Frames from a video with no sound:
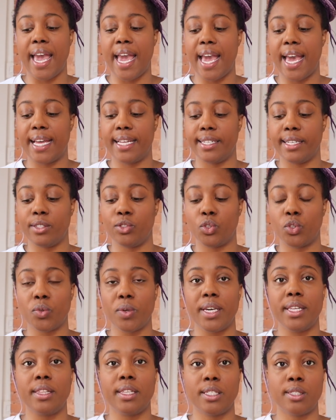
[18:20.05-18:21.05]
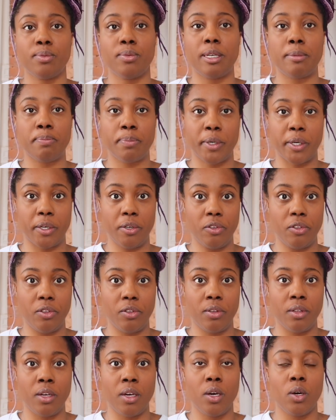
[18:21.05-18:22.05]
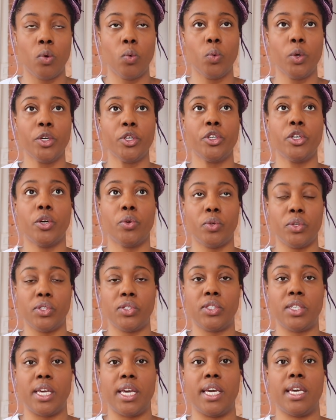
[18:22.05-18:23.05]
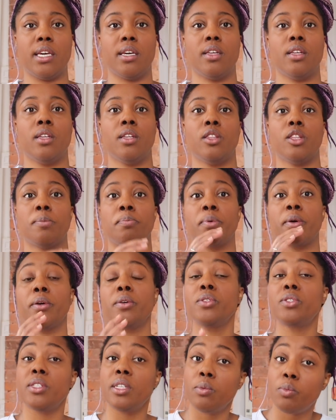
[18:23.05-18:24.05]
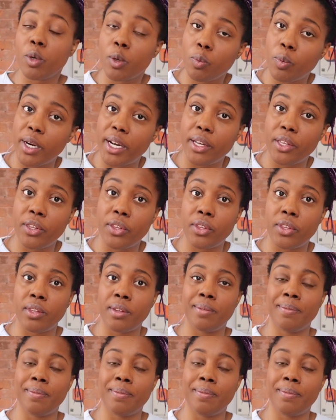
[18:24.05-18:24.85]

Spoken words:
And during this rebirth, we're noticing the person we're with,